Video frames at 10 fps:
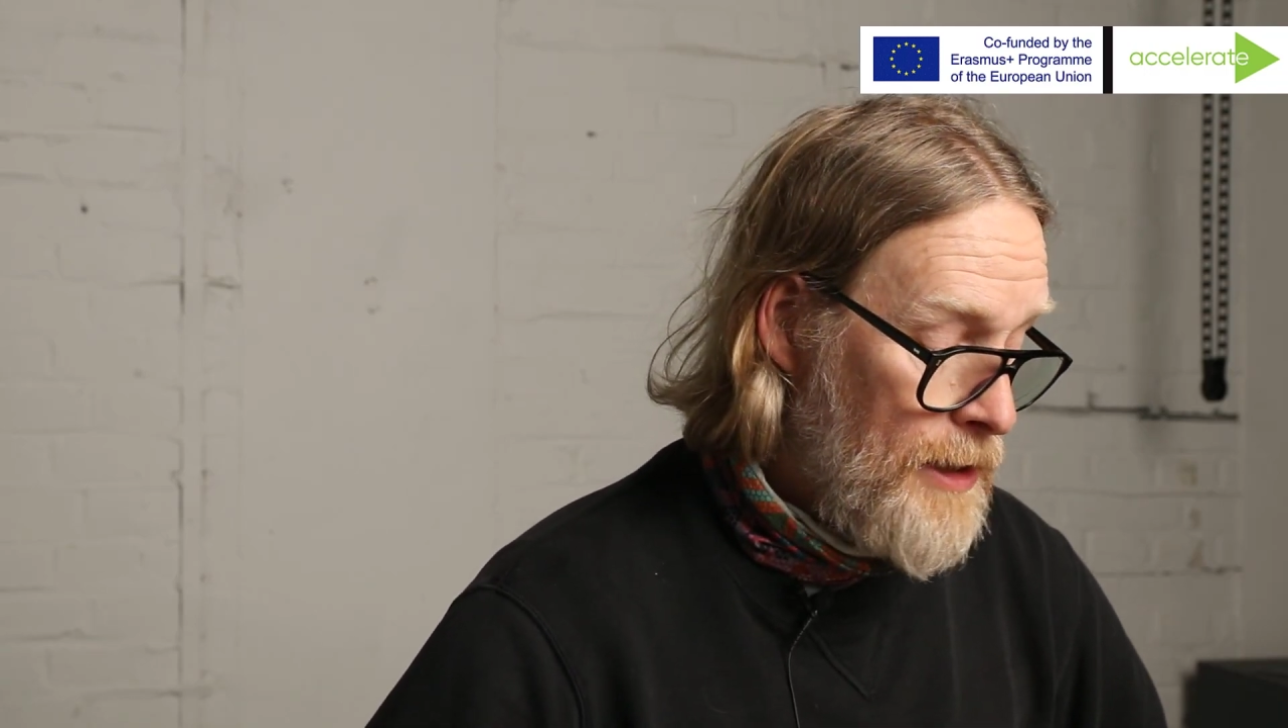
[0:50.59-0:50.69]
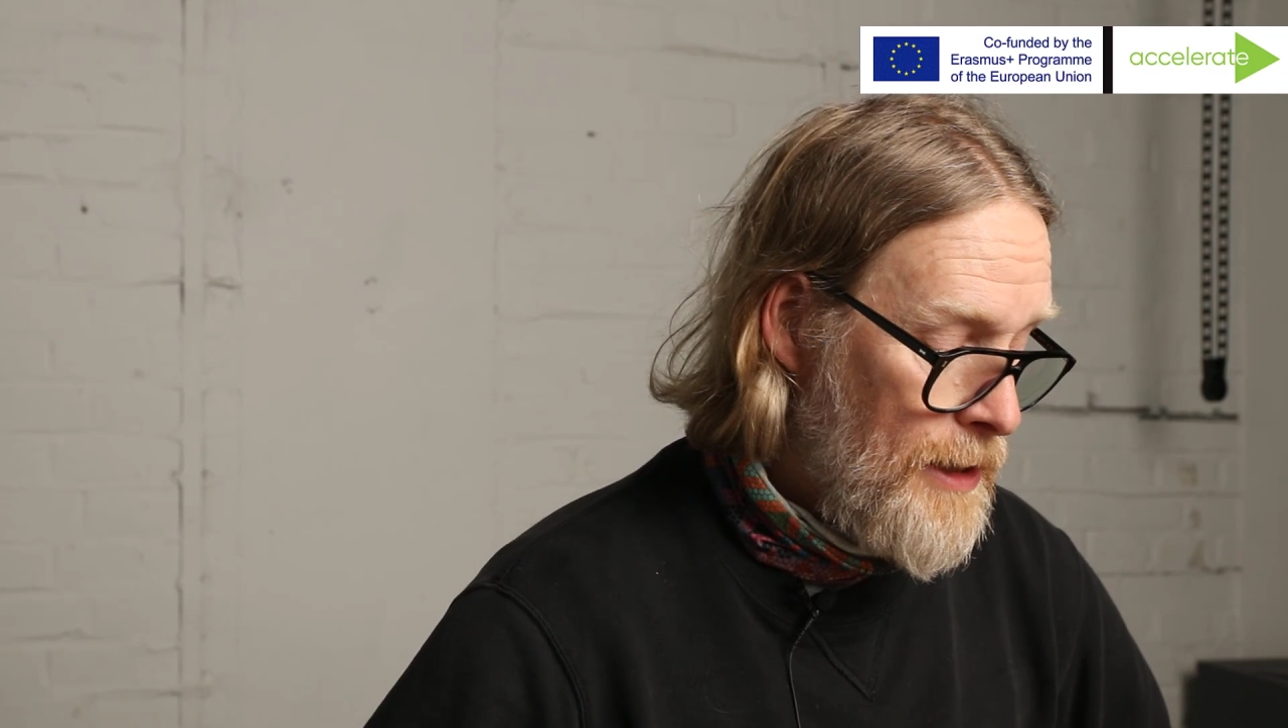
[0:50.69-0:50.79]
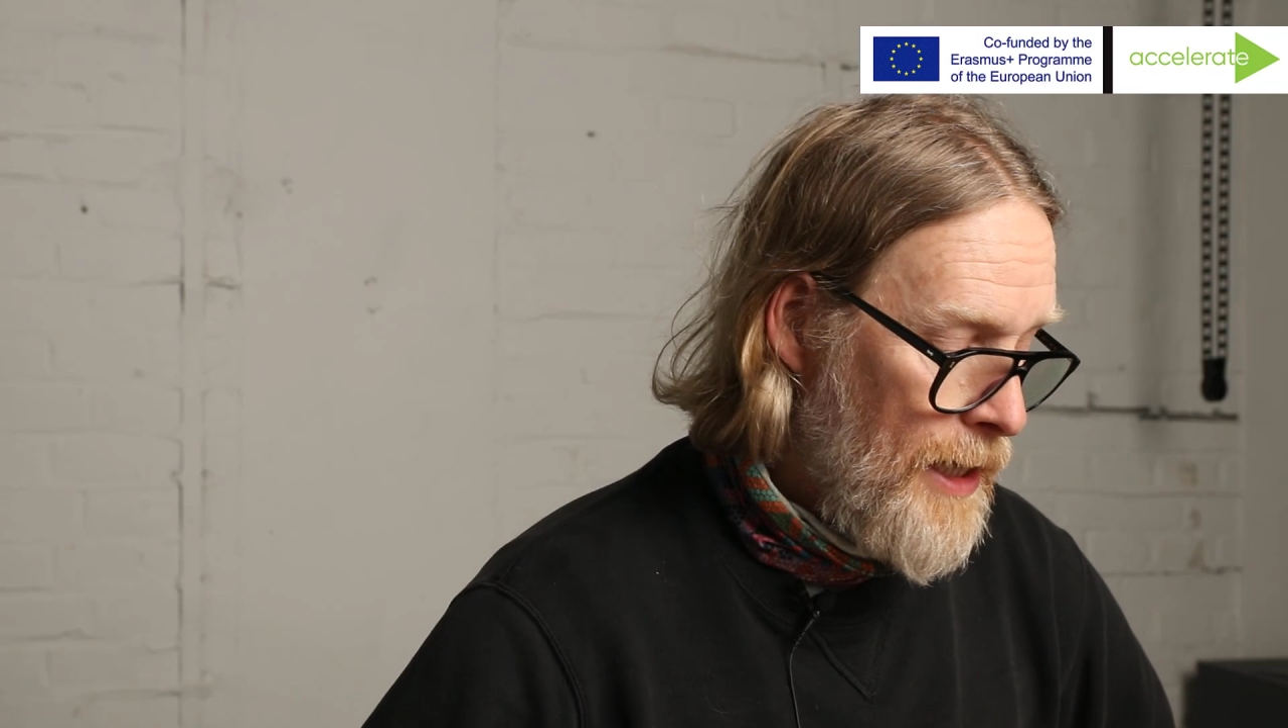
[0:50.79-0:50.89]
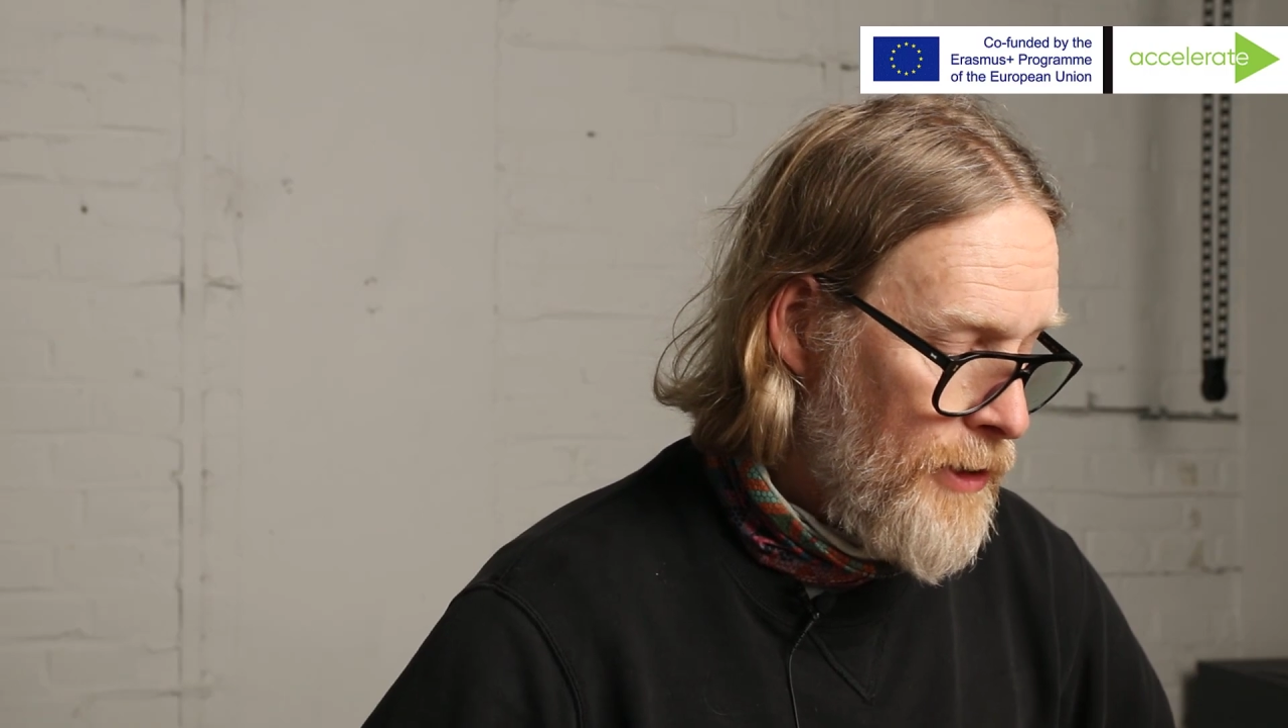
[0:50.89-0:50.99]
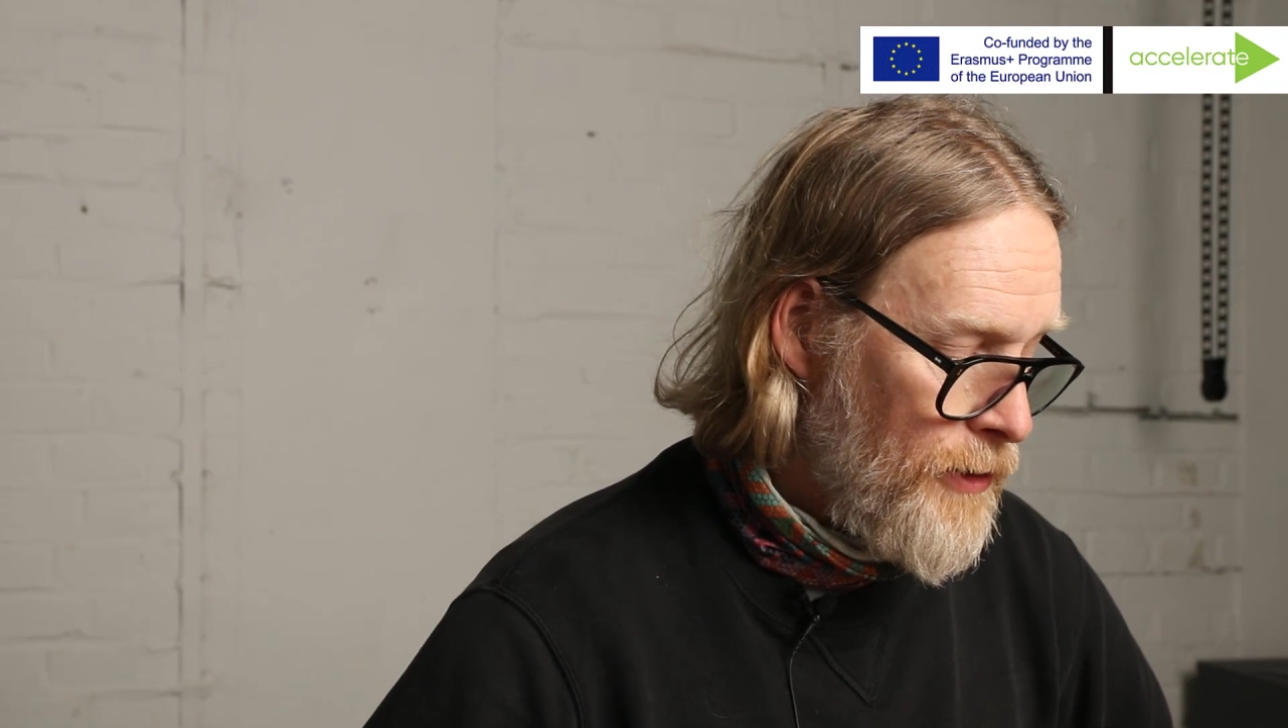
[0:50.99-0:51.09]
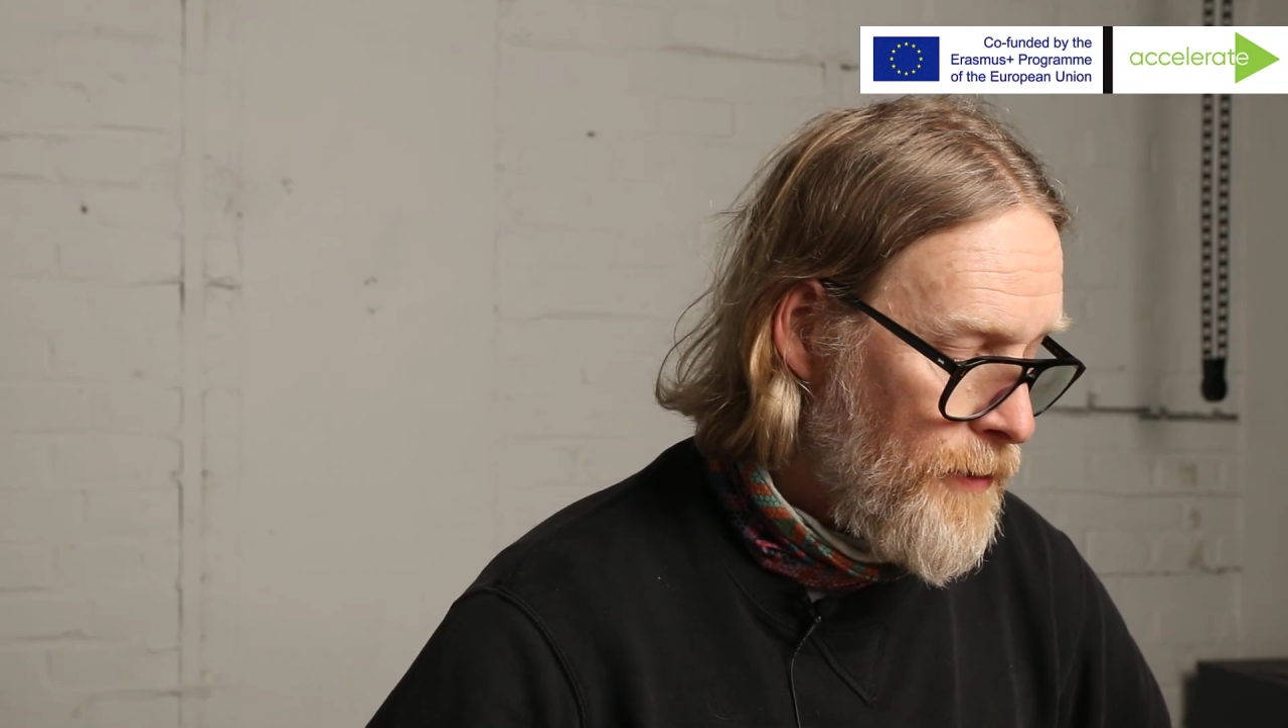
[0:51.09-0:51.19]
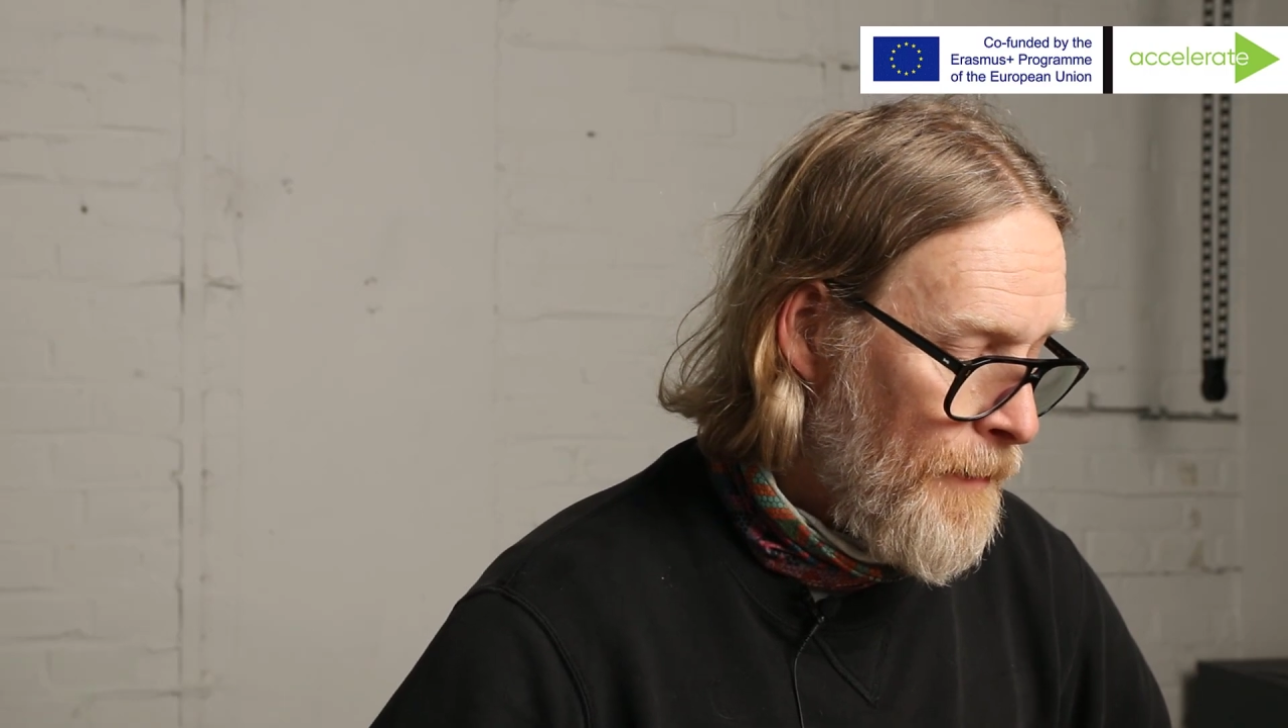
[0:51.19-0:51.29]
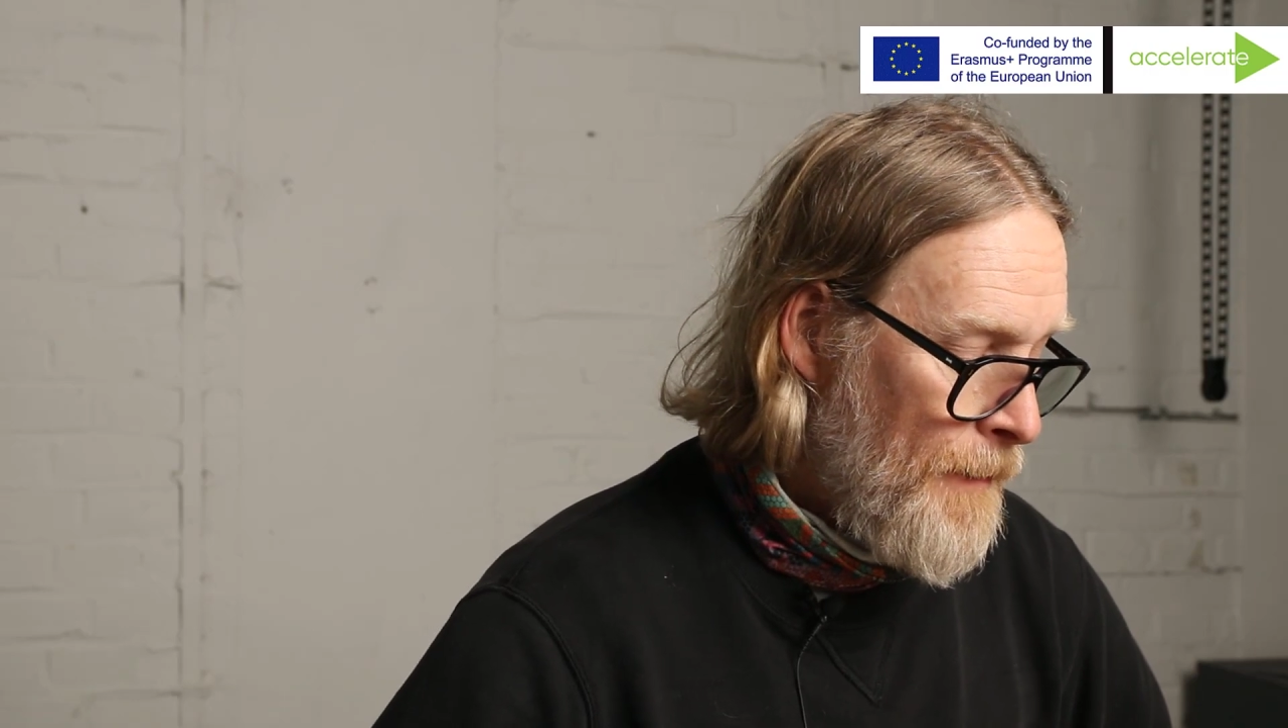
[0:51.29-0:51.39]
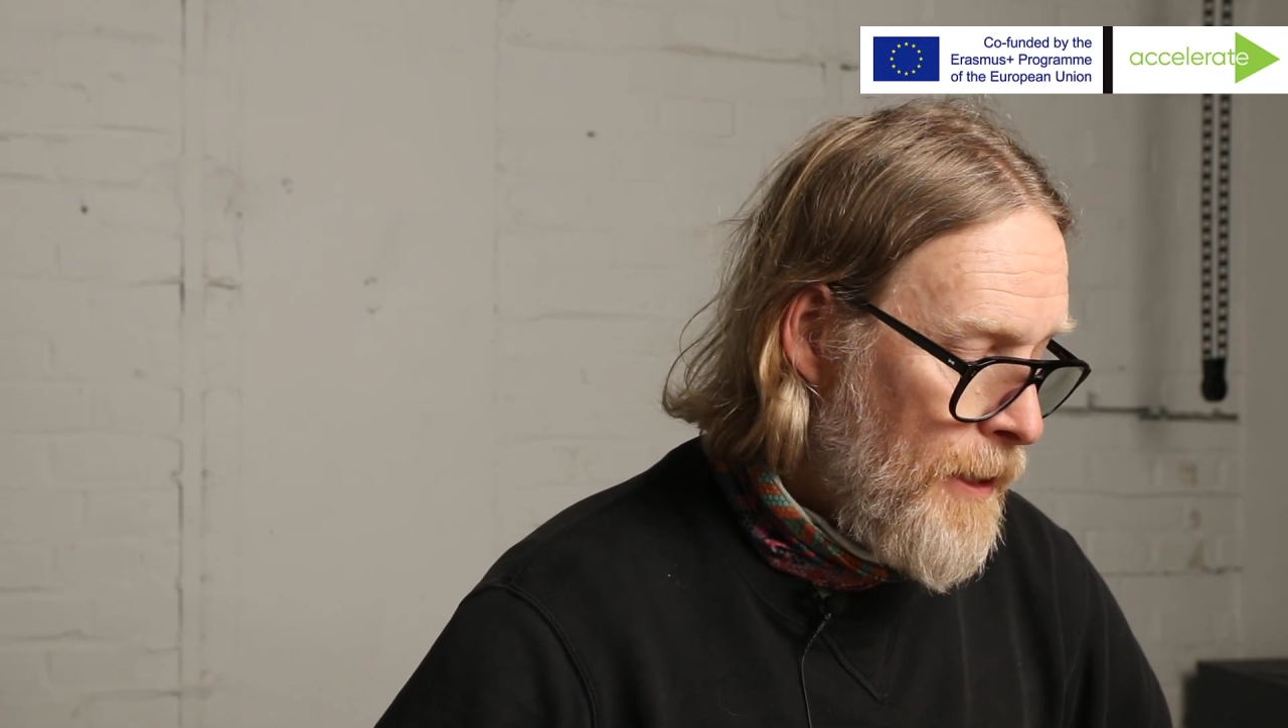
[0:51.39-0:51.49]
stages.